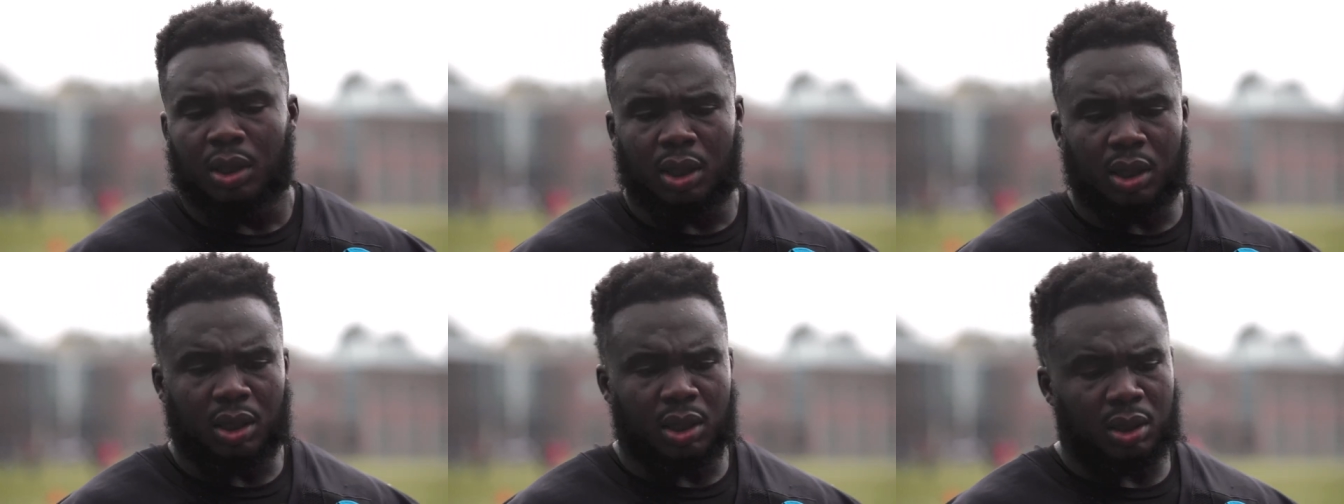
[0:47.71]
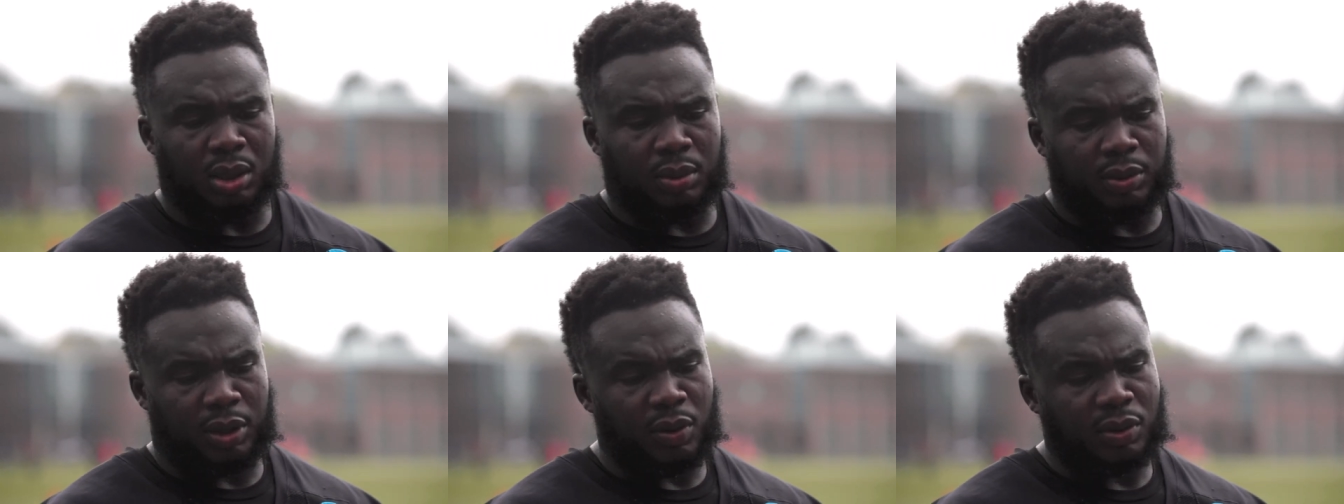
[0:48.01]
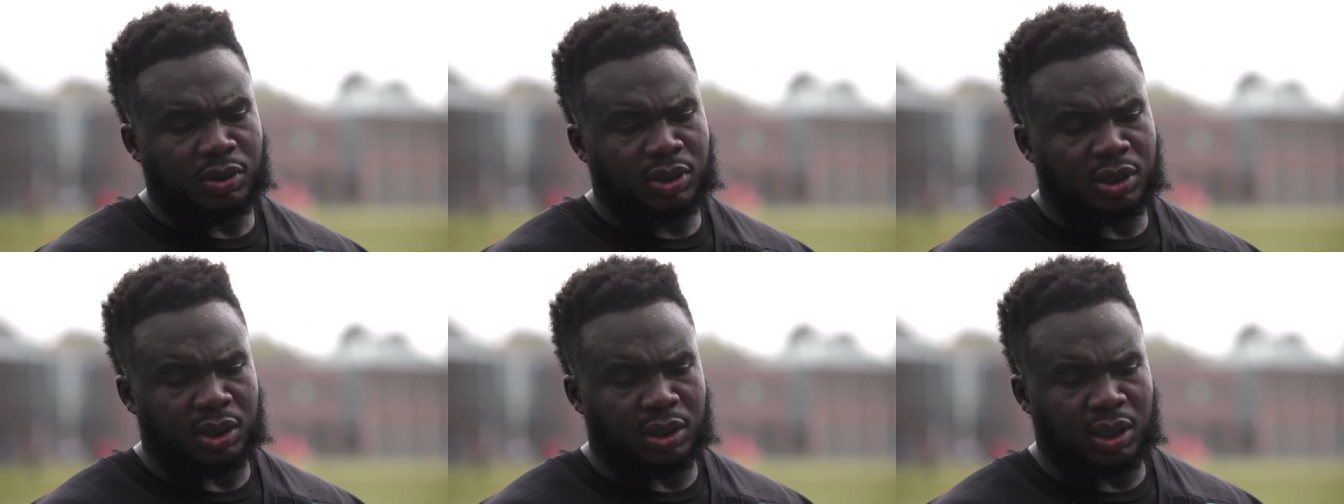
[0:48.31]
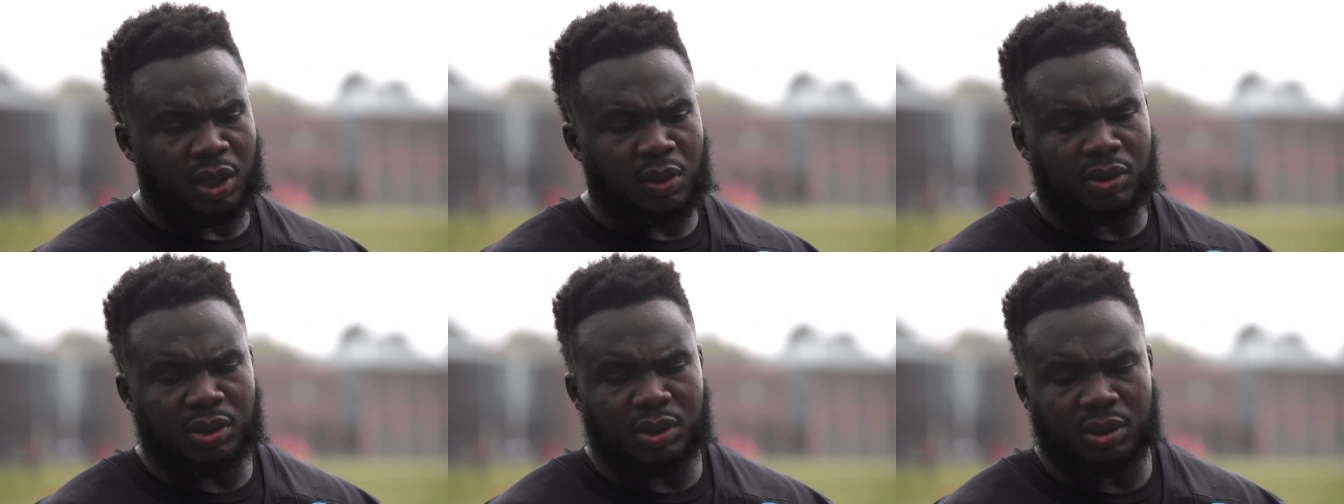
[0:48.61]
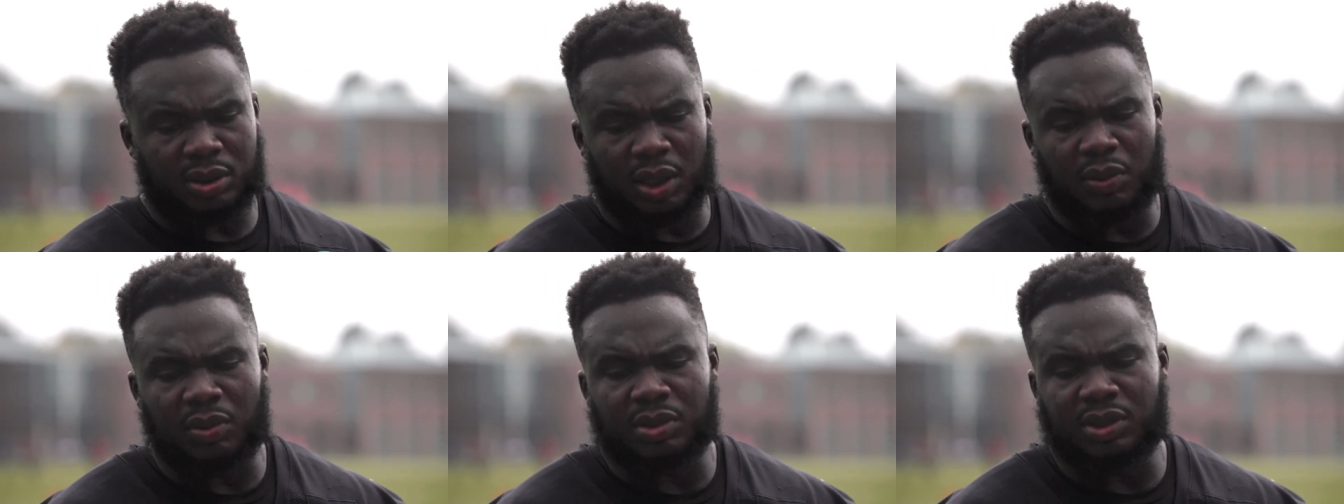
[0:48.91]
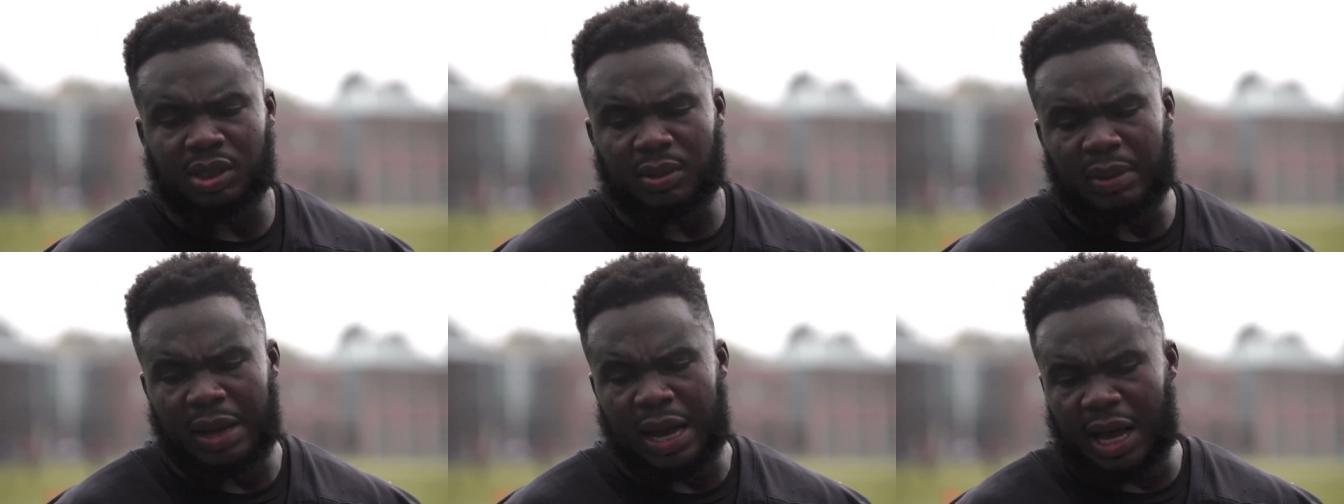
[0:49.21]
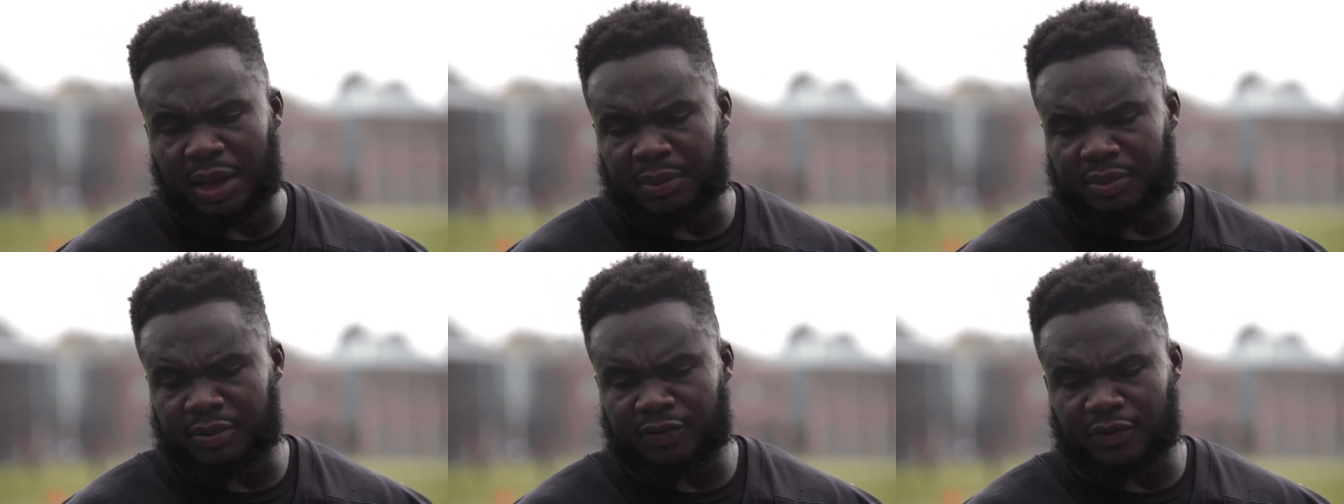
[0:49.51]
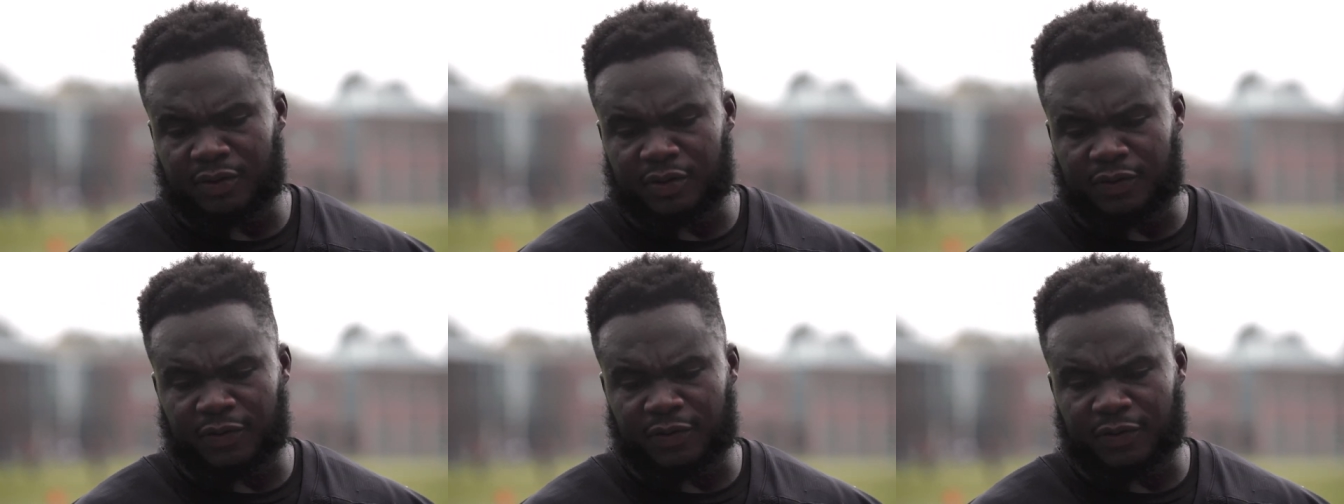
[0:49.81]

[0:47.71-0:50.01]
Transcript: Um, there was there was there was some ops for,